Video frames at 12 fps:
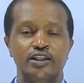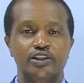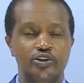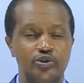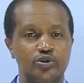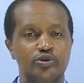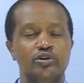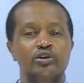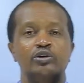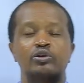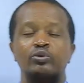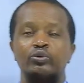lesson,
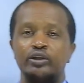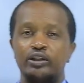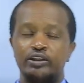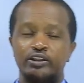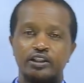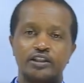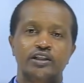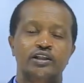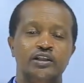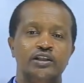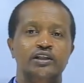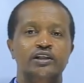we
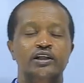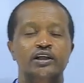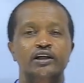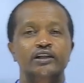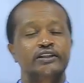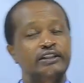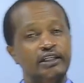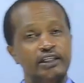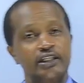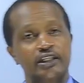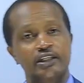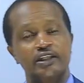started
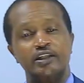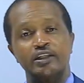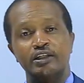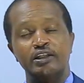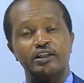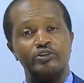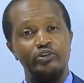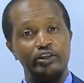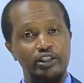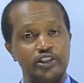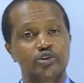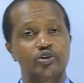studying the
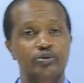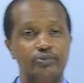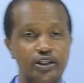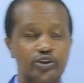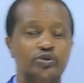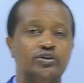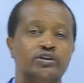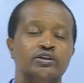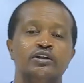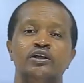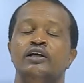traditional methods,